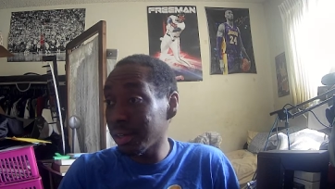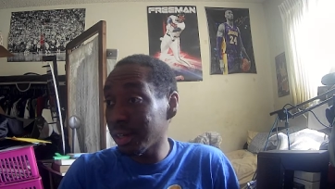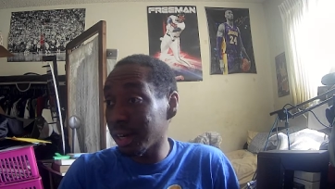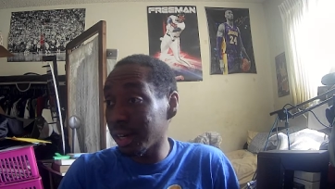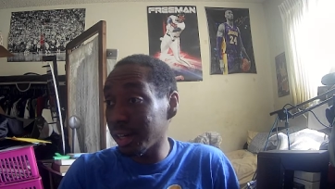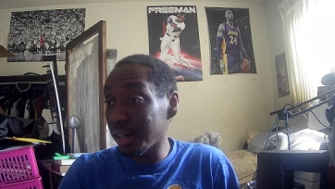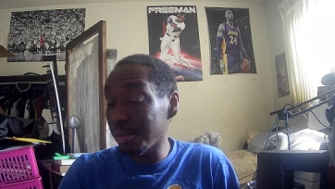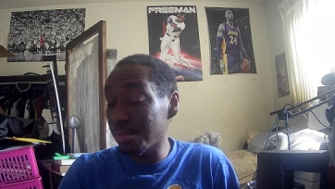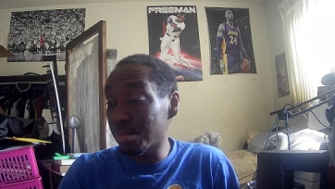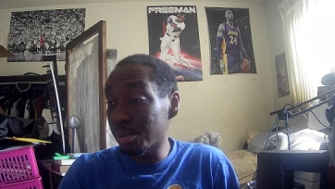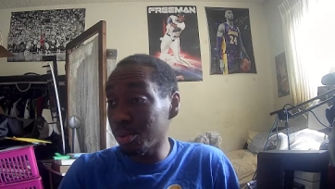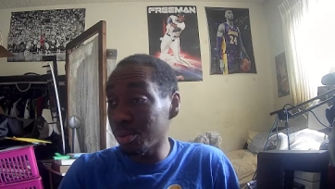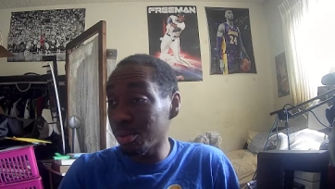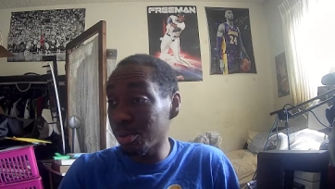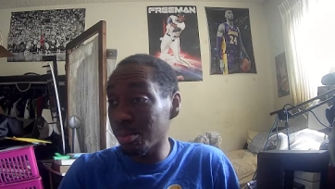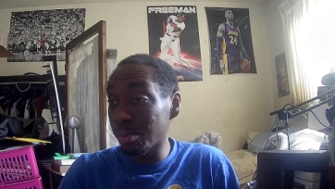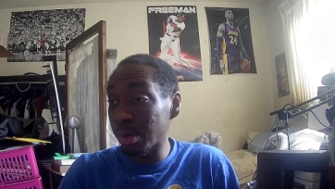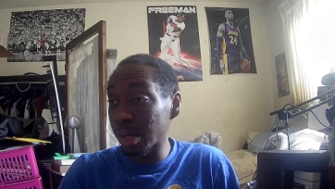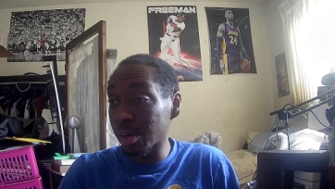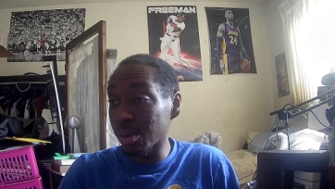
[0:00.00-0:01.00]
I need Bruno
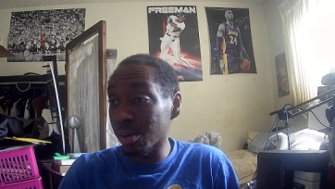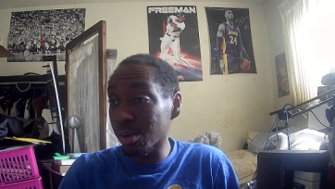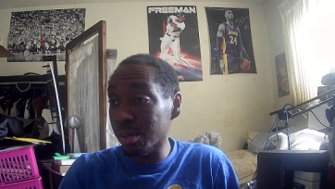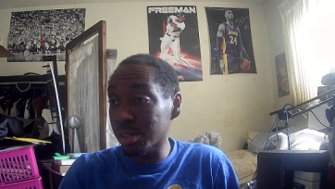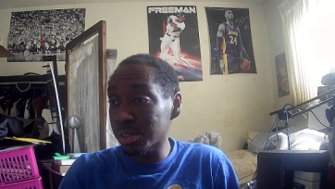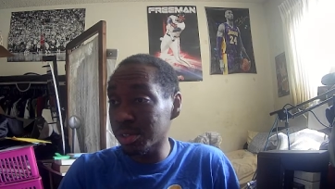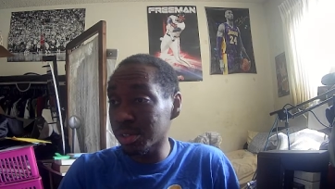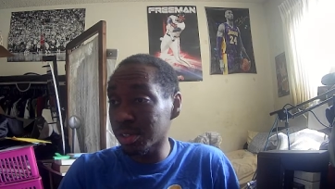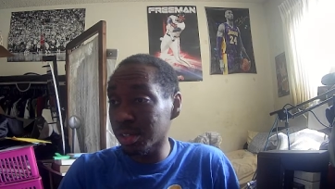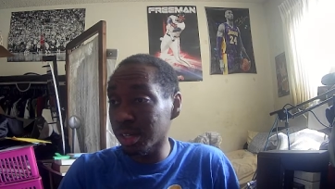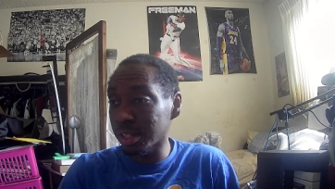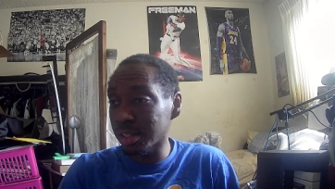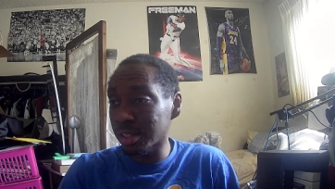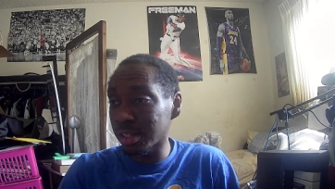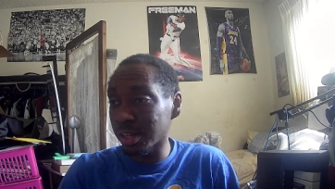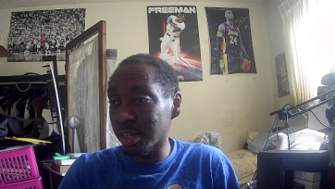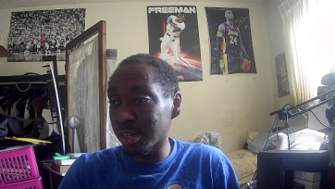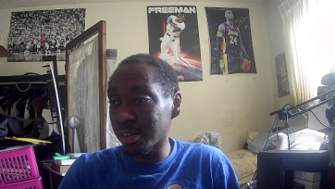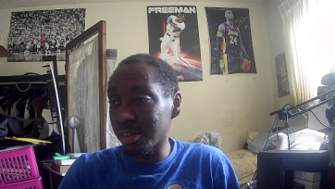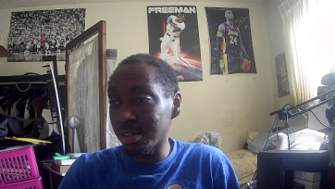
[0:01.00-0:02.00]
to make crosses like
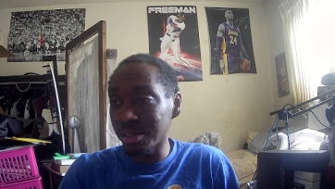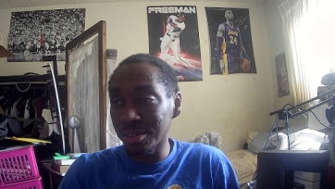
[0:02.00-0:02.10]
that.